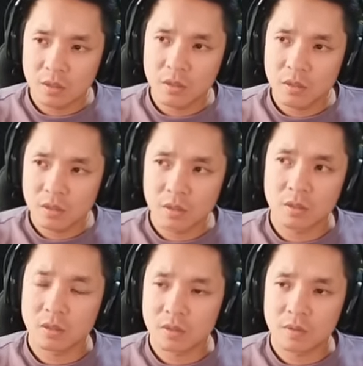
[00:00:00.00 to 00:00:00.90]
Yeah,
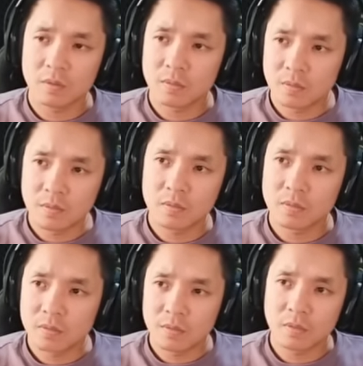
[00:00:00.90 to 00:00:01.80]
exactly.
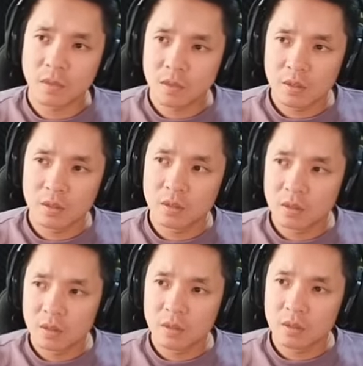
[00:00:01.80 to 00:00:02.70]

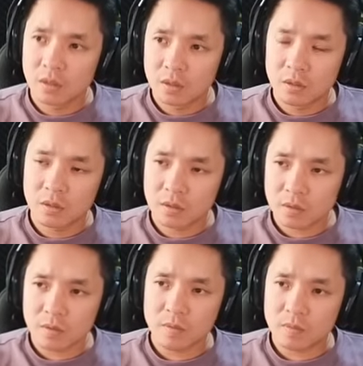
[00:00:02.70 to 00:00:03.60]
I
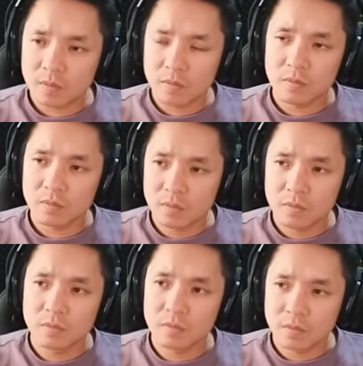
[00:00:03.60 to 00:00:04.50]
think he
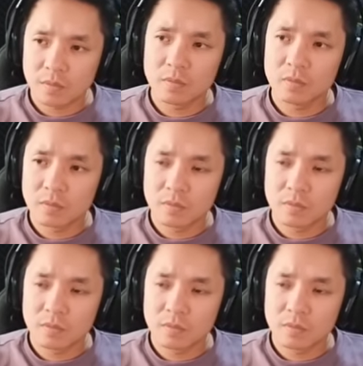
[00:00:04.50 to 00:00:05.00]
would switch.